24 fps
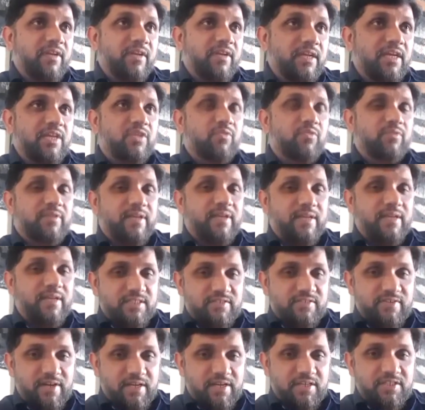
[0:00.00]
need to think
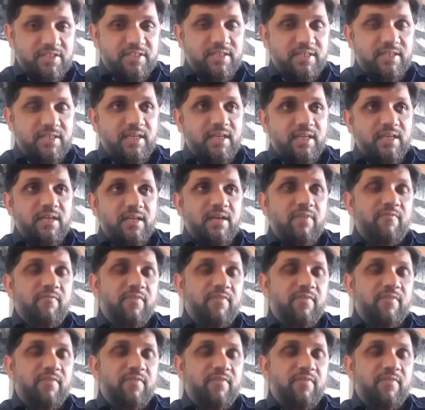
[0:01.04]
strategically.